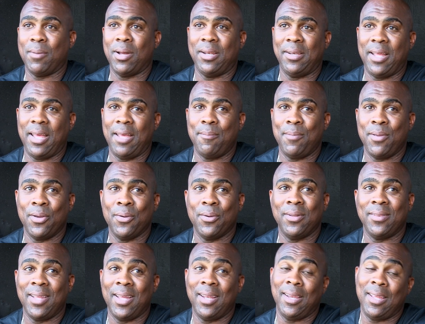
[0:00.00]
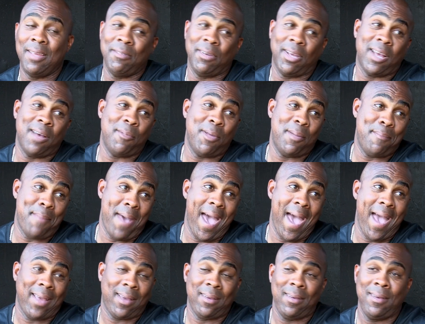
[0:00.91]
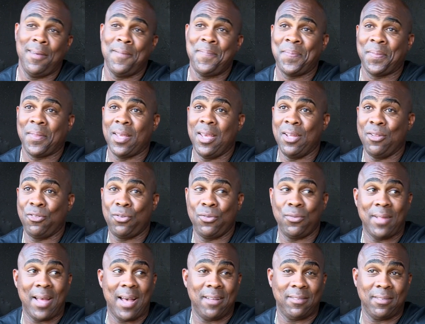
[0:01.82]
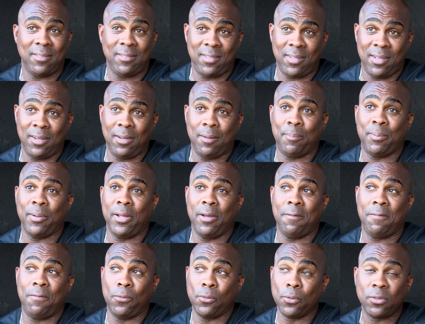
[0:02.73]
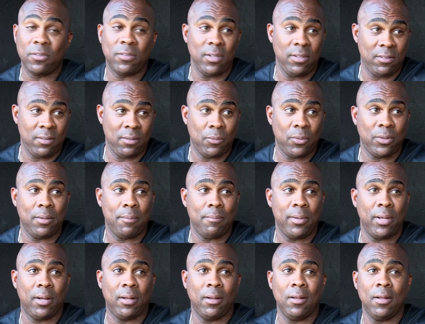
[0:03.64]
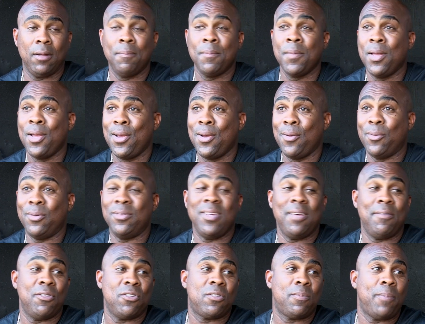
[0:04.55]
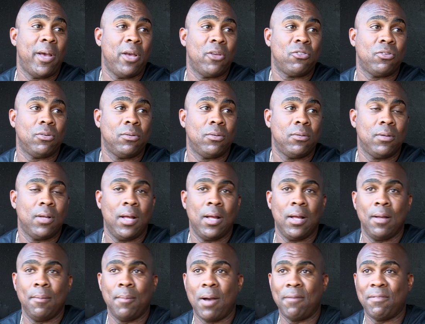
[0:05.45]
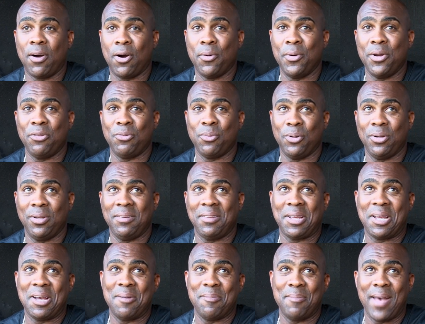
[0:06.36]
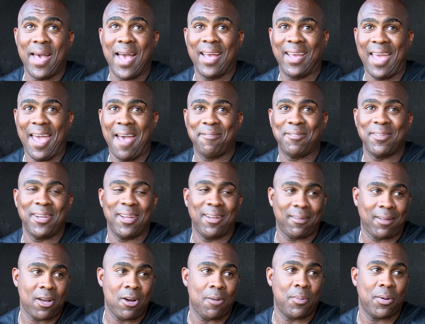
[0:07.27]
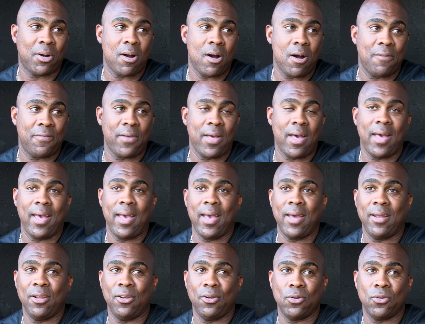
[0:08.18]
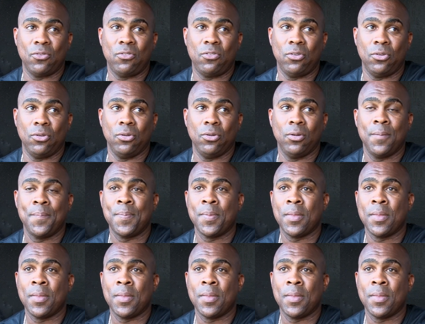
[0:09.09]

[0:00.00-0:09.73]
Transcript: my debut, and then even coming back in 2010 to play a full season with the big club, was even special. I've always wanted to come back after the cup of coffee I had in 2002,